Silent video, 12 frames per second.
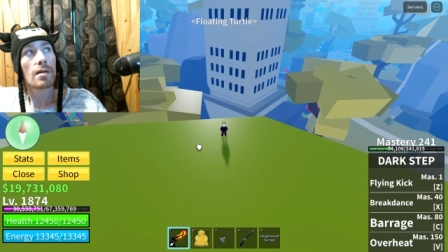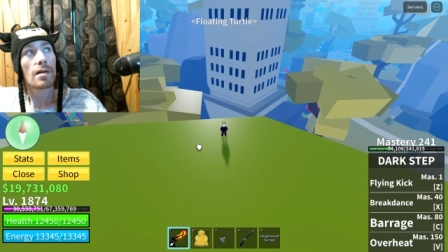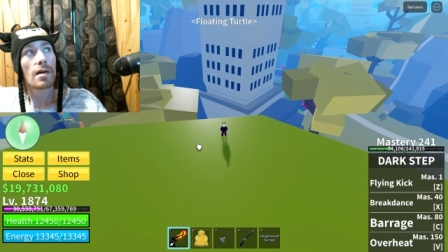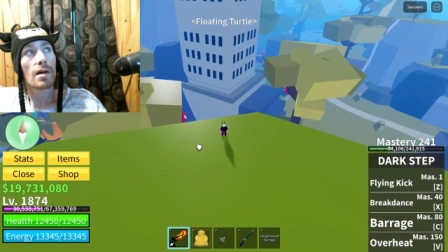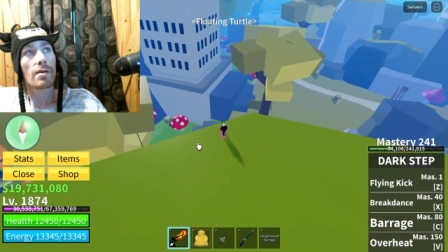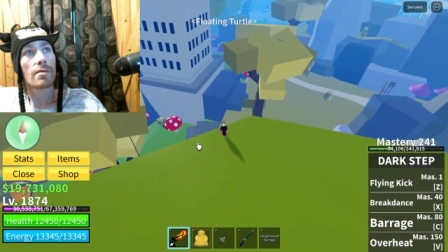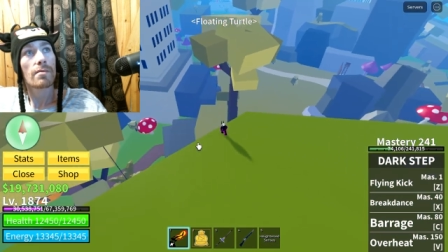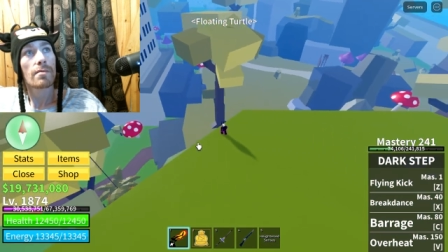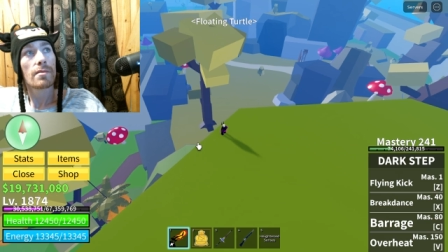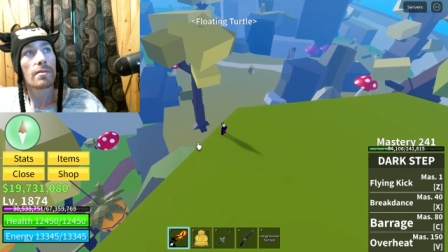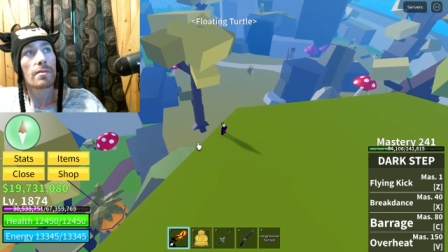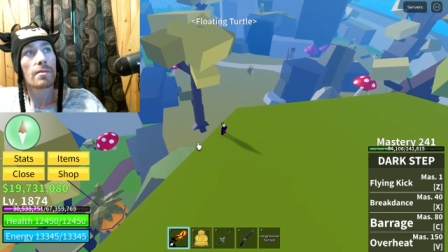Oh.
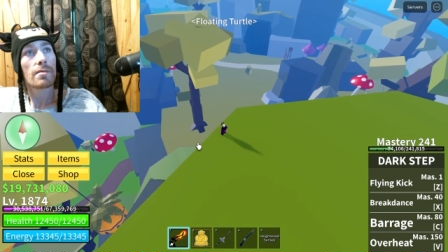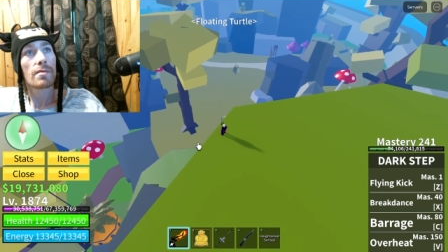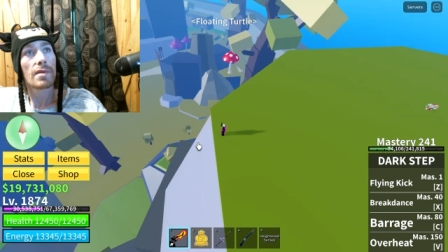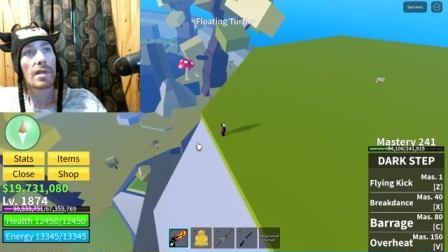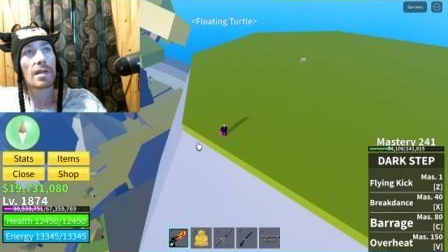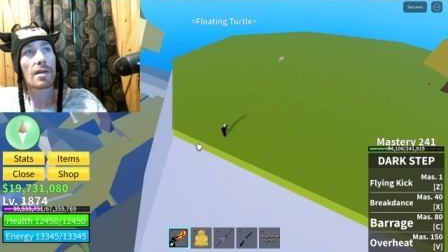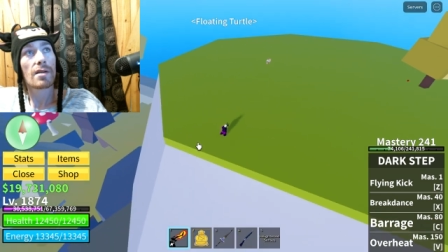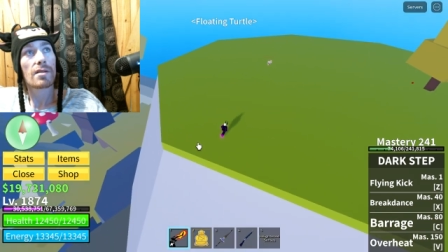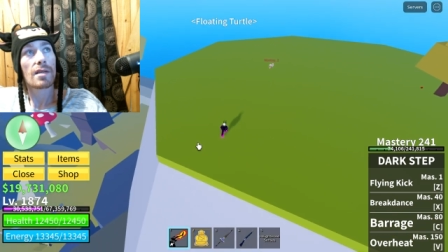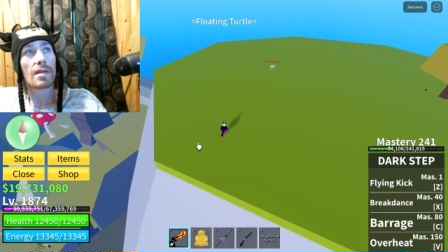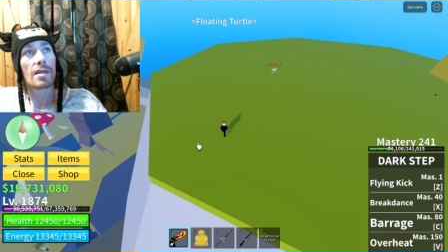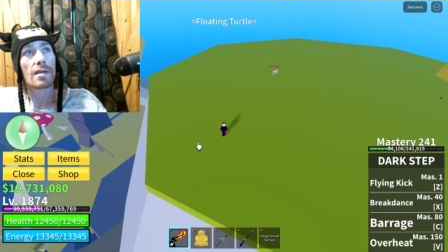We need to go to
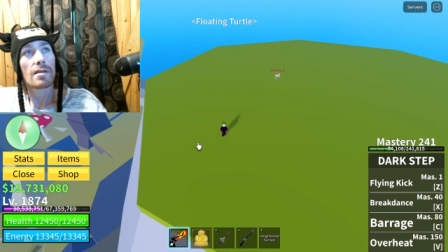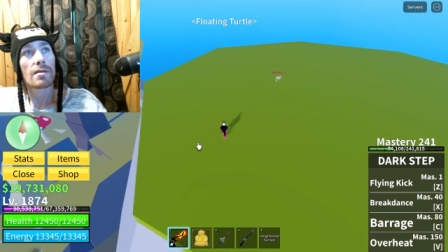Tiki.